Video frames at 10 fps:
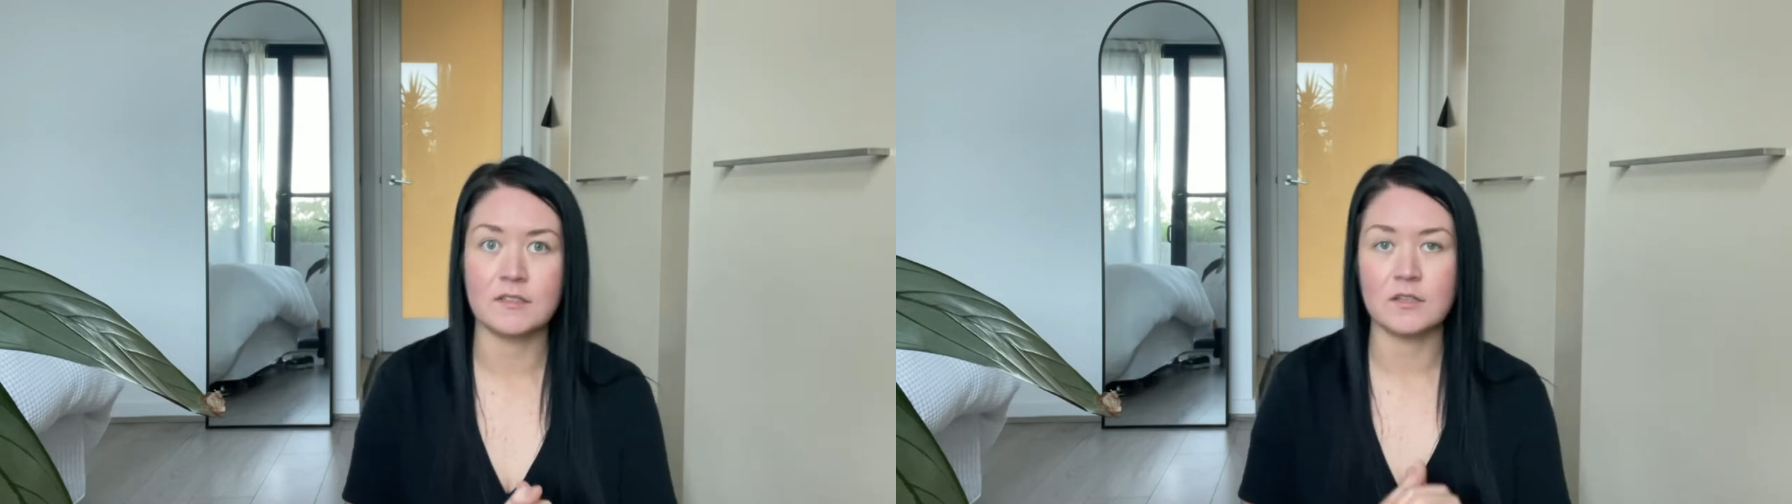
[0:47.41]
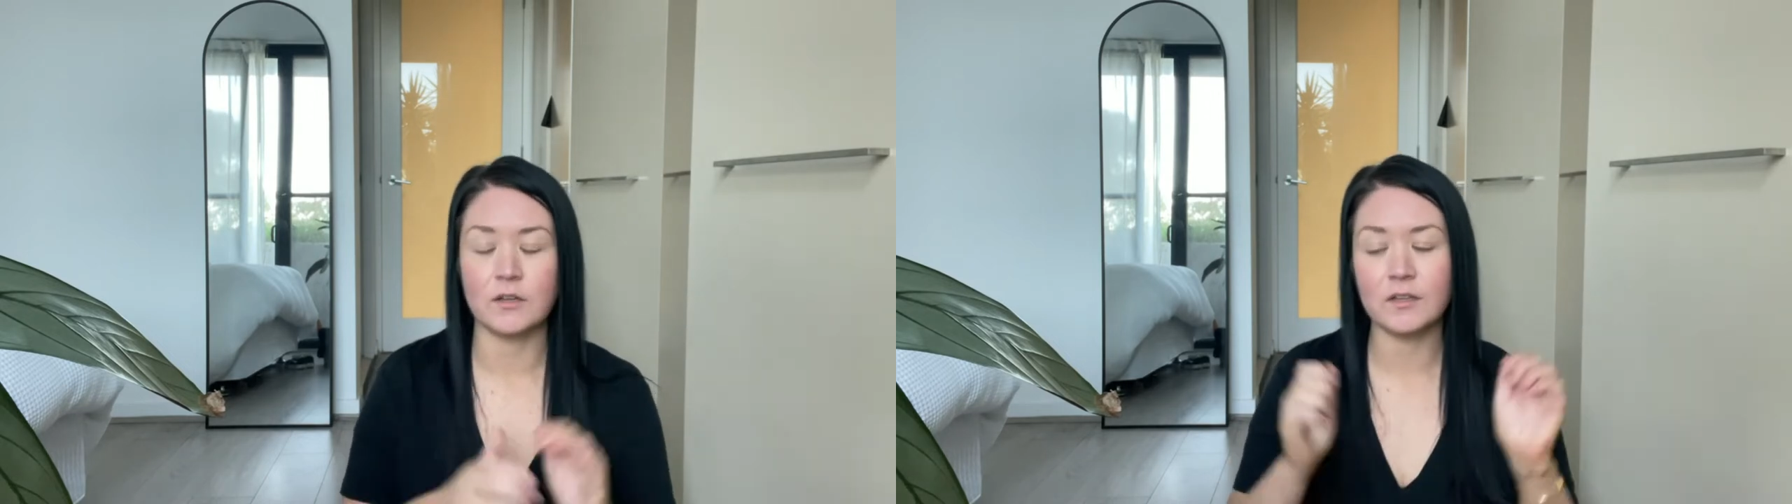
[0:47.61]

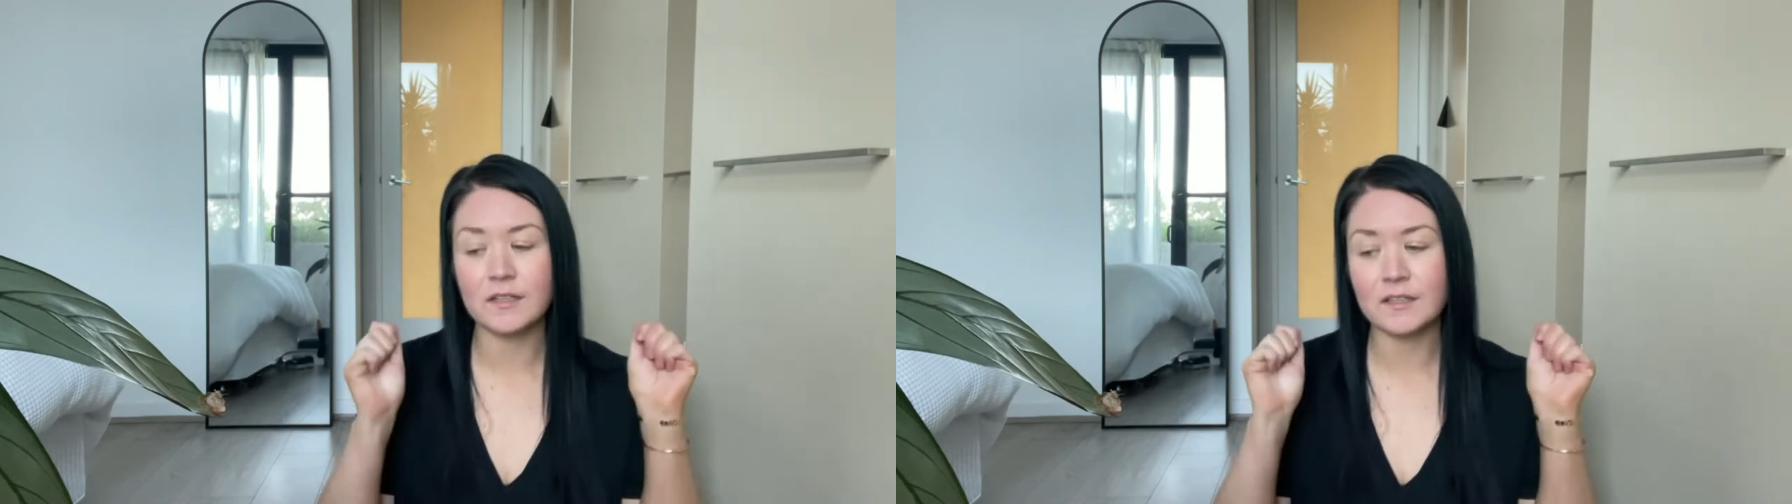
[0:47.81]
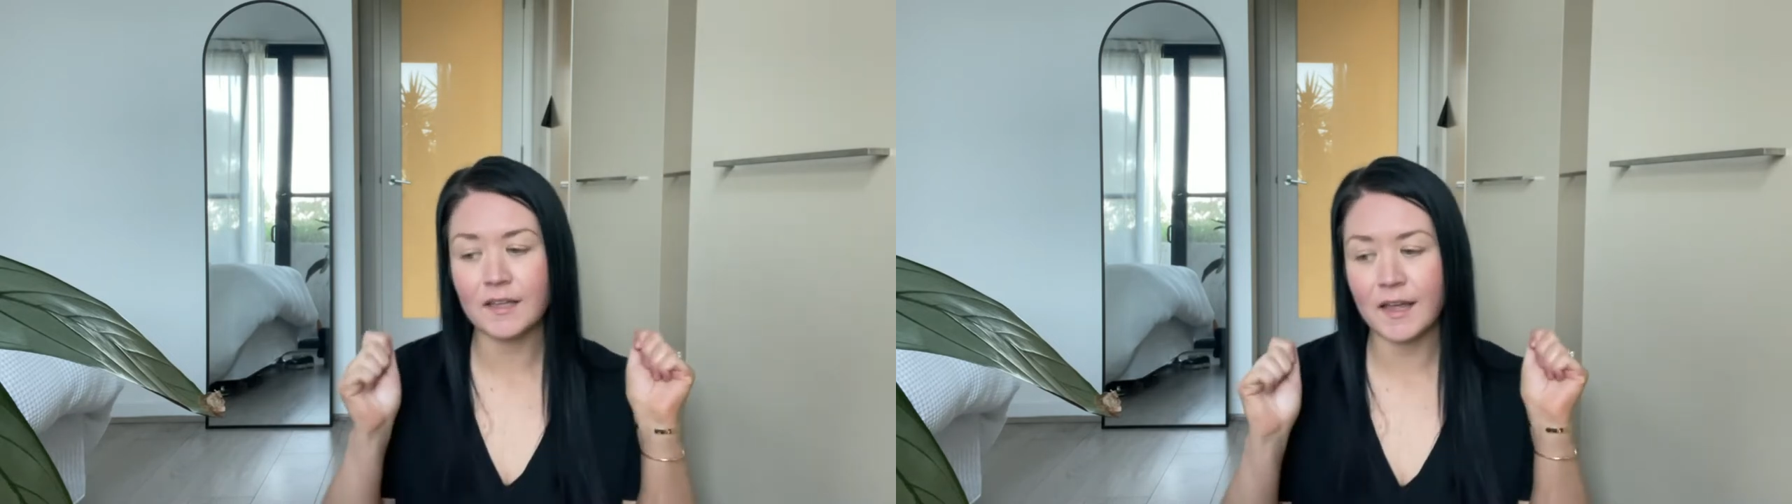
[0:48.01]
So
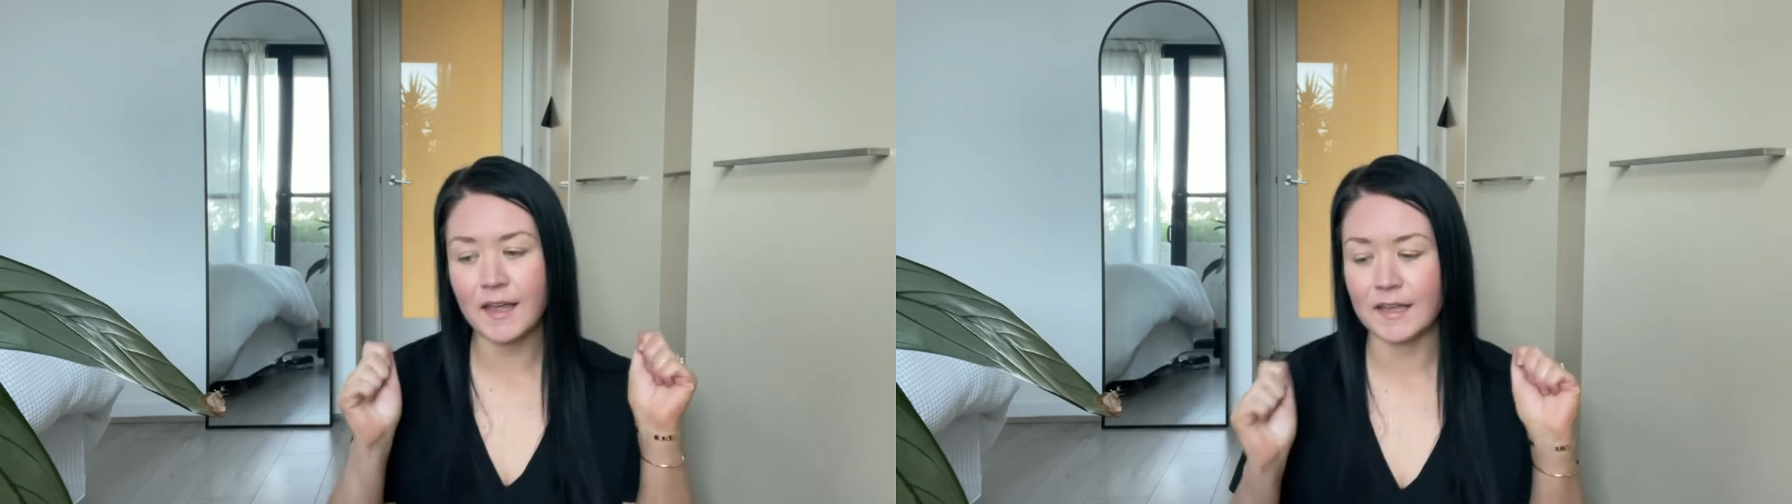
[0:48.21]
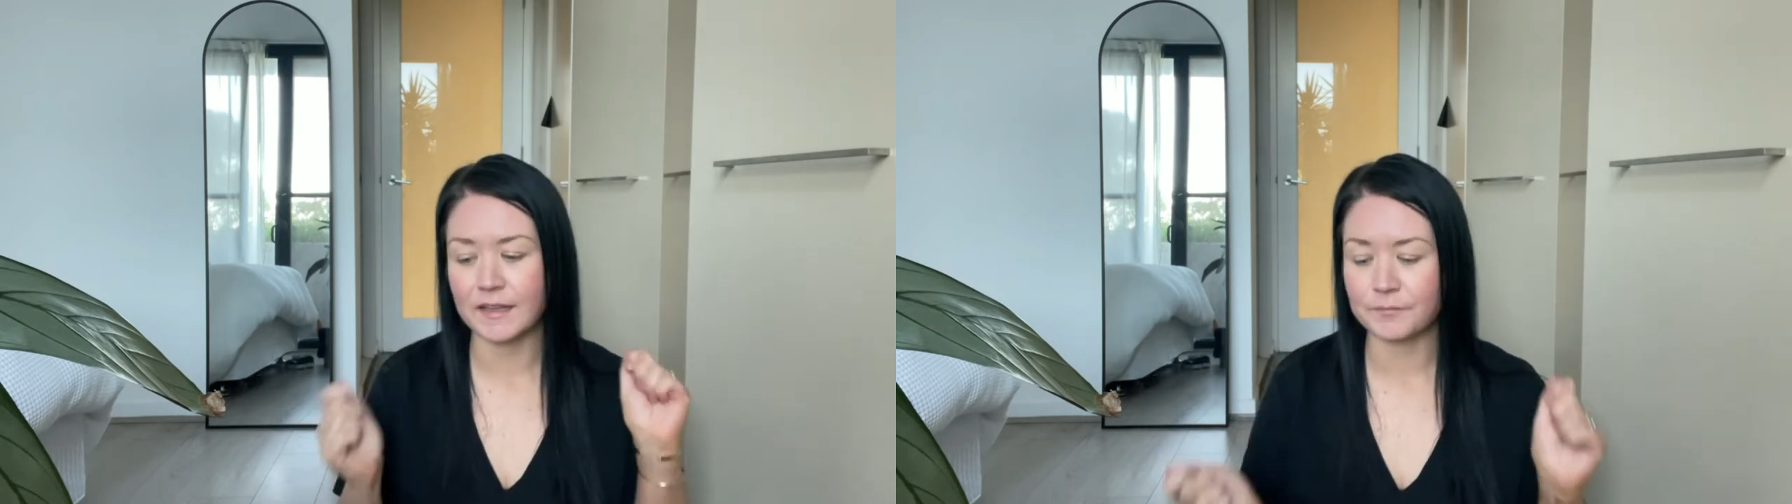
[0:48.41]

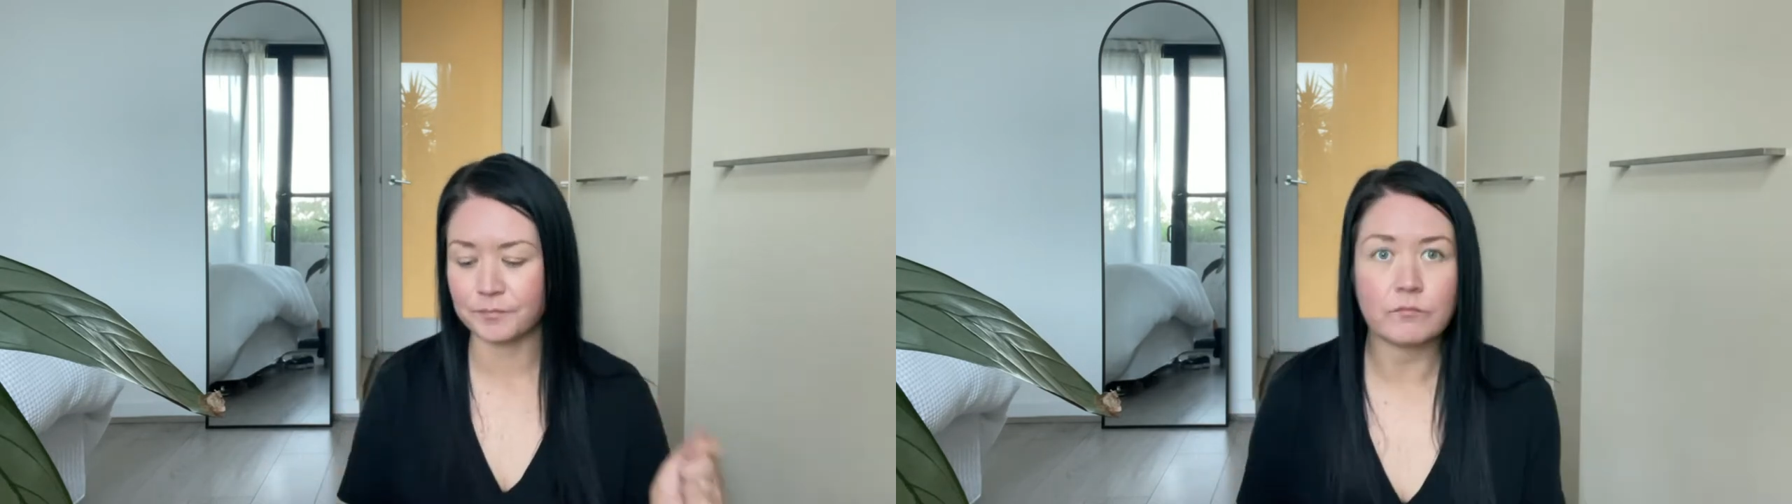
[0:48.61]
yay.